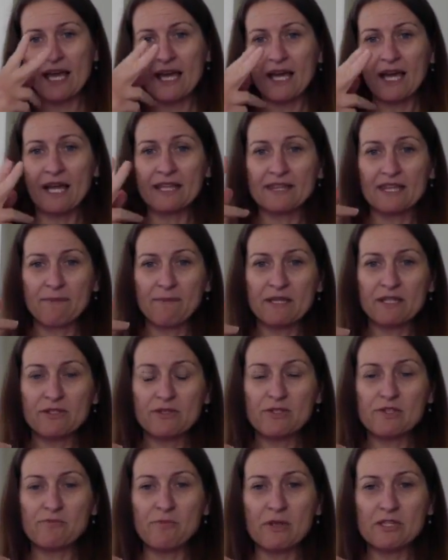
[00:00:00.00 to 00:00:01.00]
cut them into
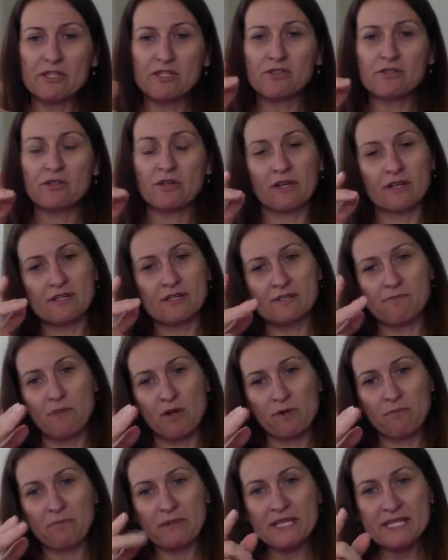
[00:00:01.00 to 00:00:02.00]

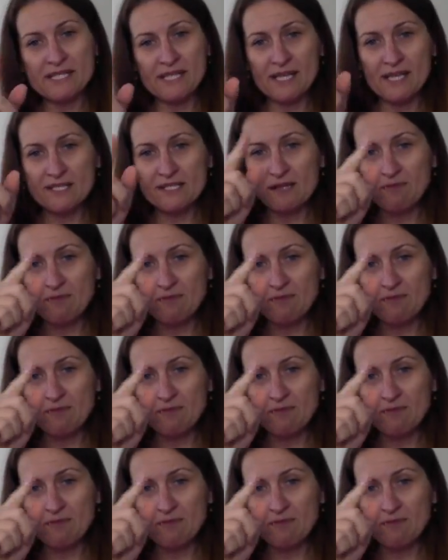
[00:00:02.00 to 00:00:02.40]
small pieces